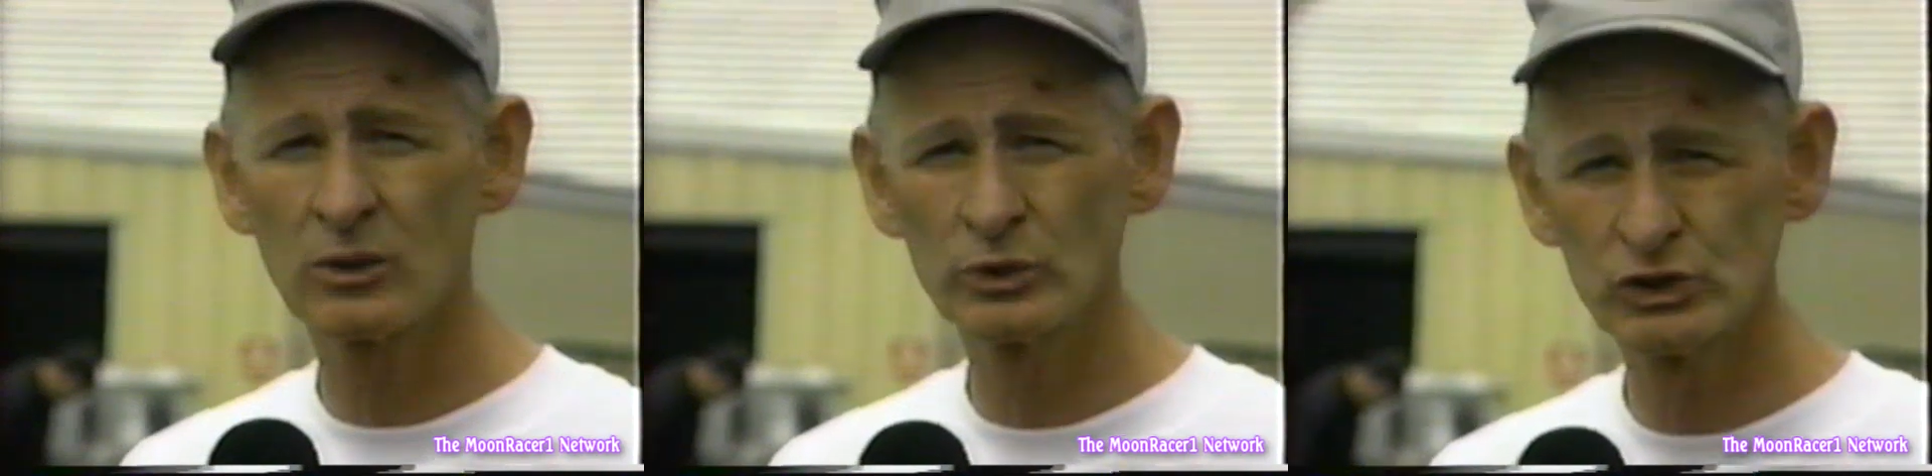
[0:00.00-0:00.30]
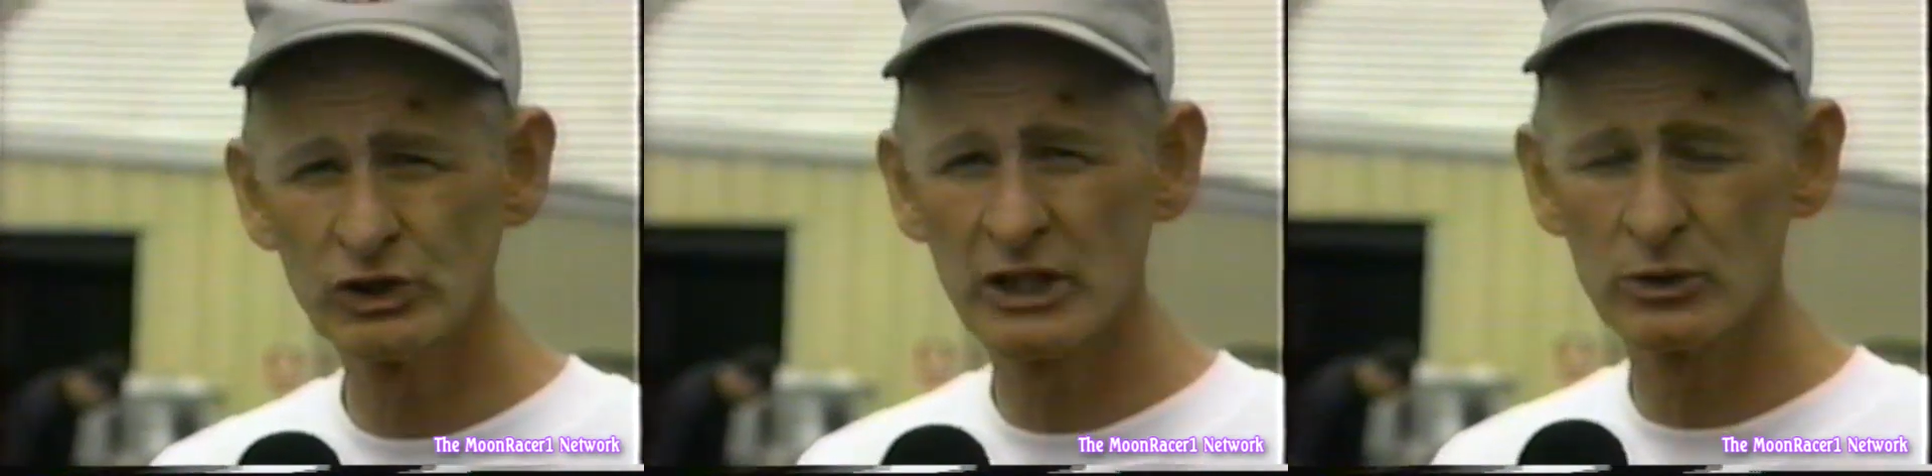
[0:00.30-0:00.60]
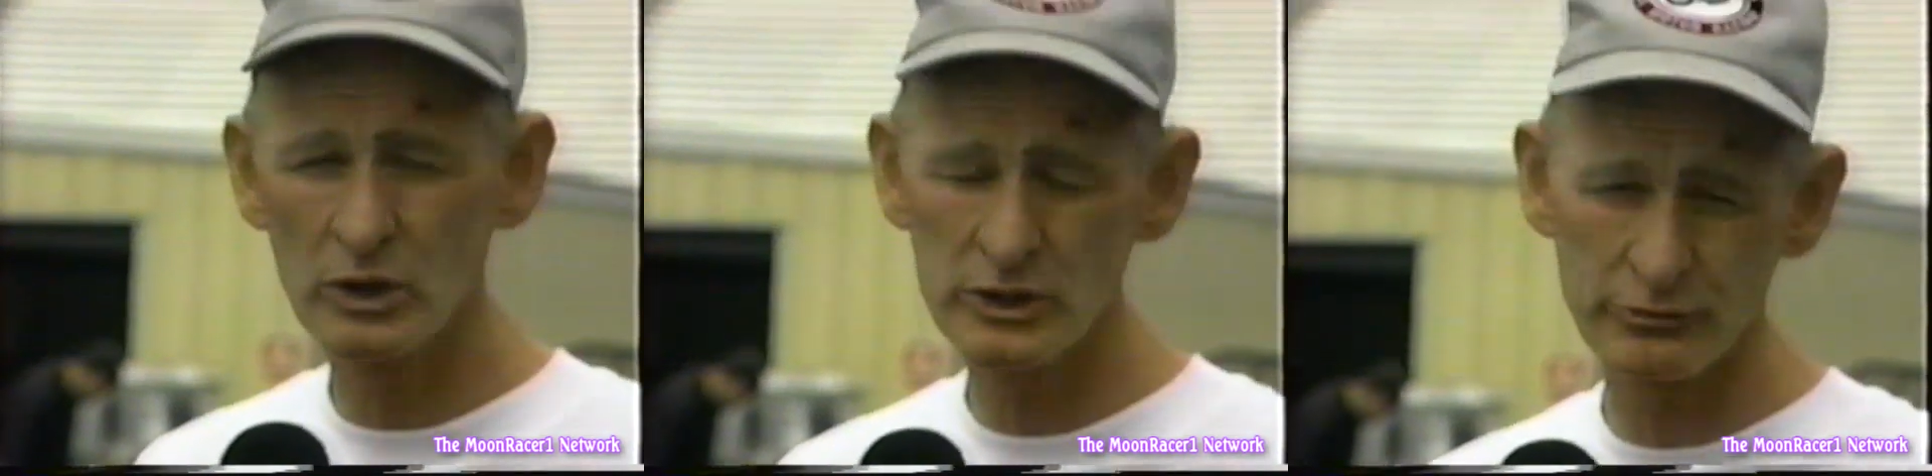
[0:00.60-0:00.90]
which Johnny
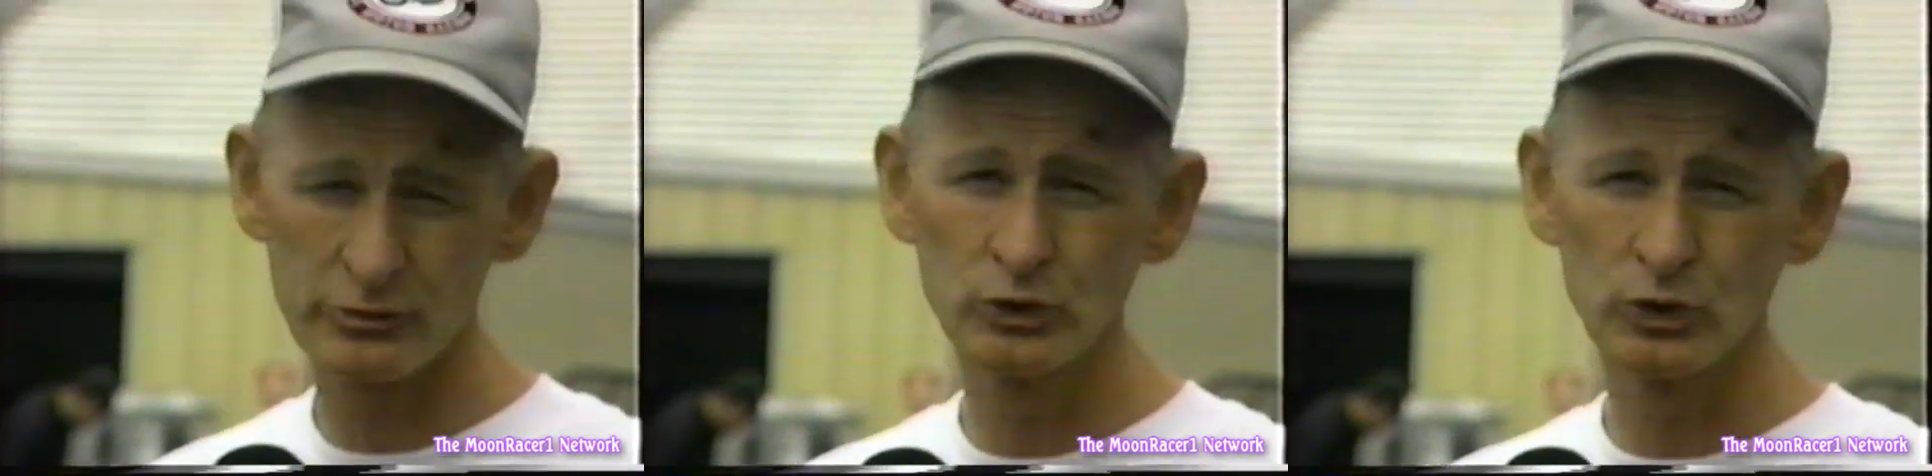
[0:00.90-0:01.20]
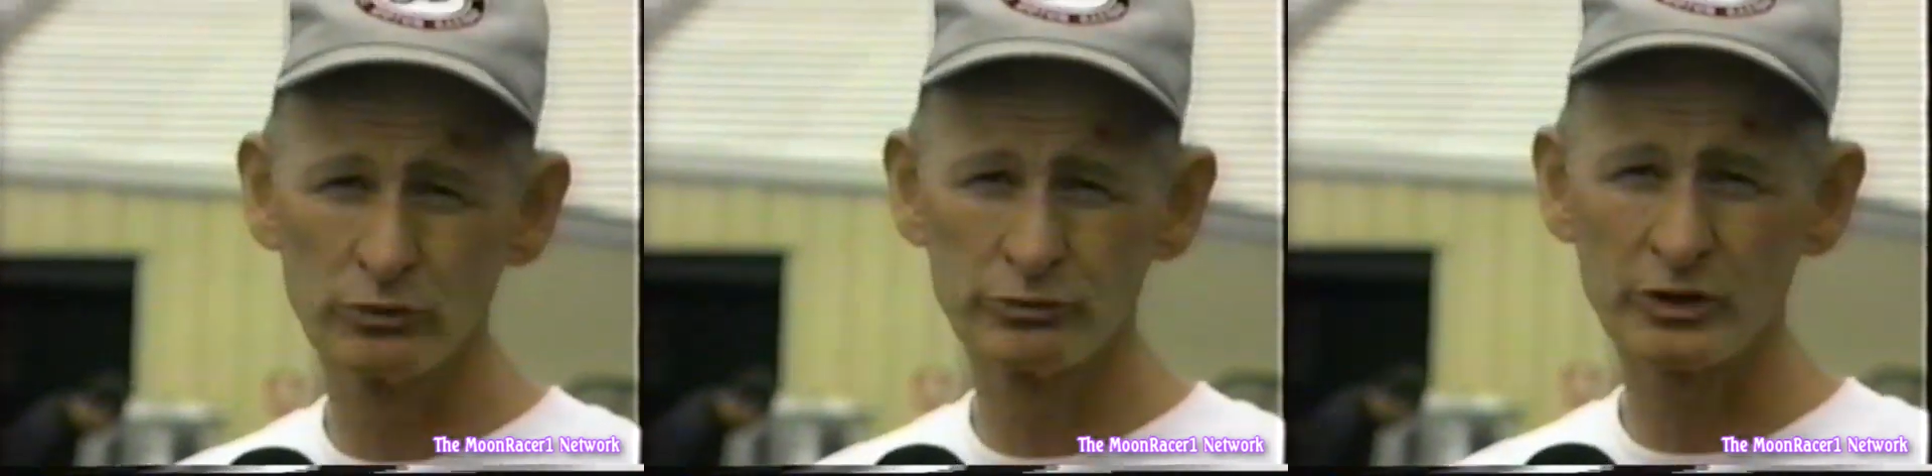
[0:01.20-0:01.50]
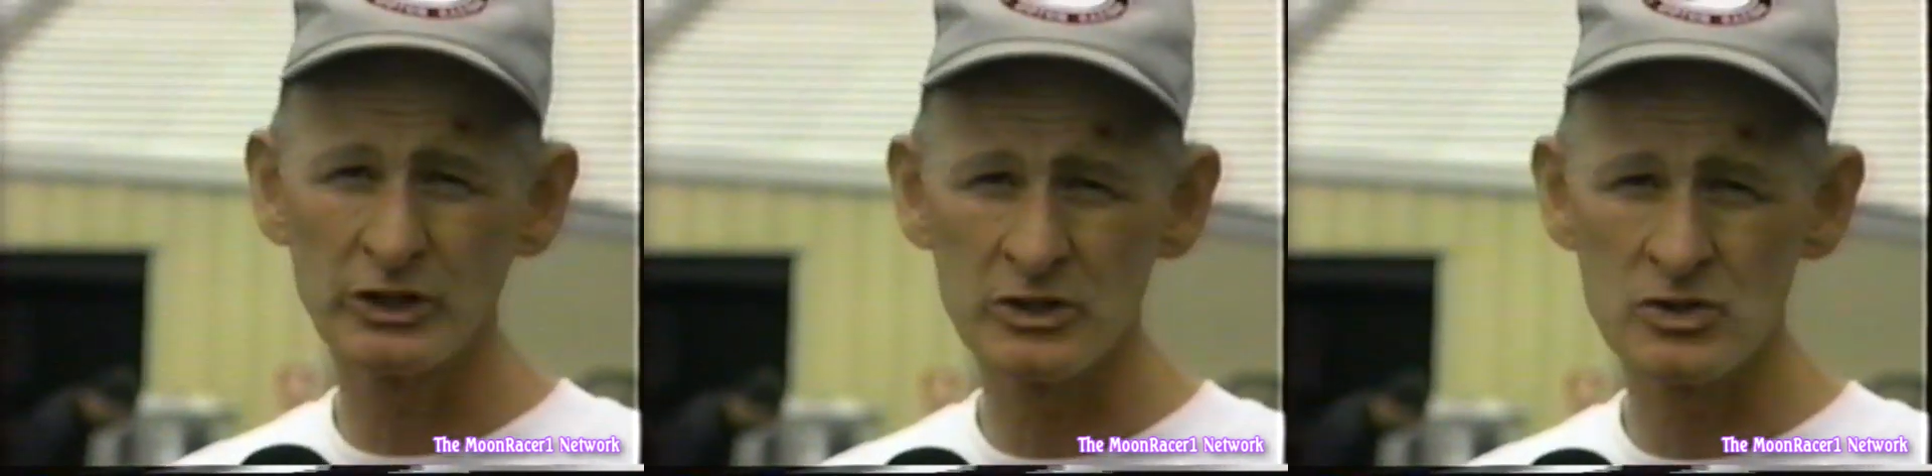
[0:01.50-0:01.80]
Rutherford drove for
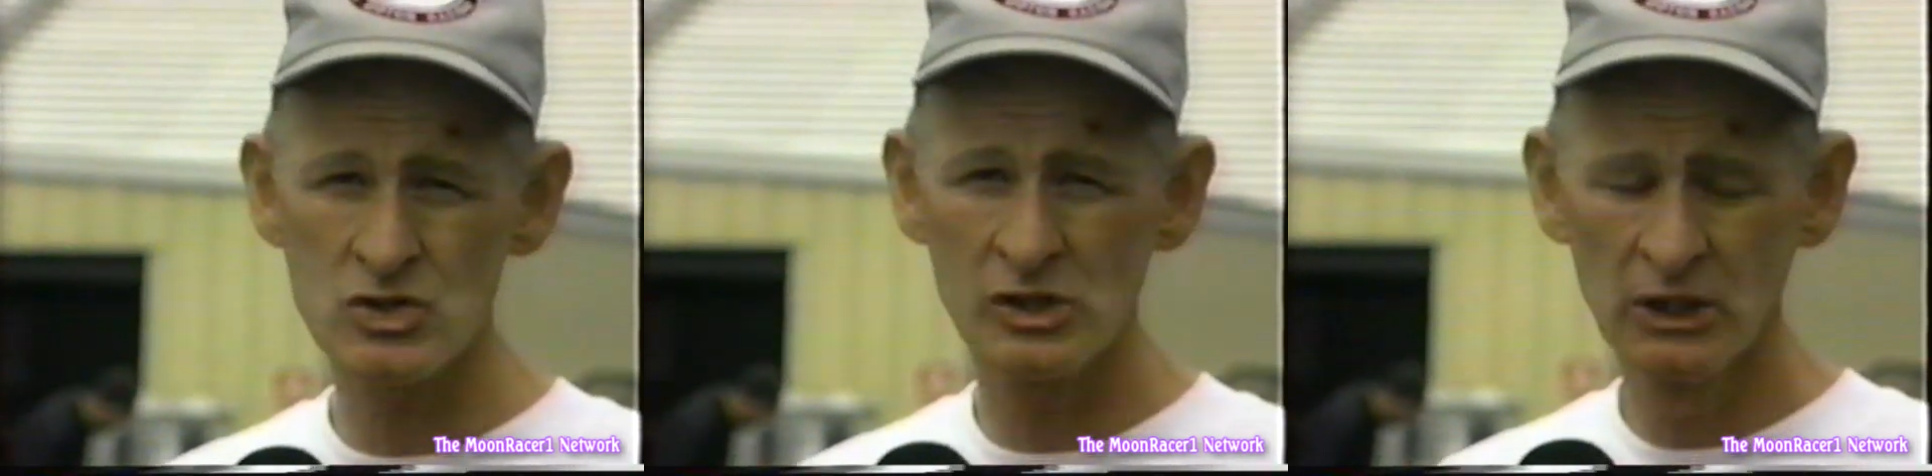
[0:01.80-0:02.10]
years.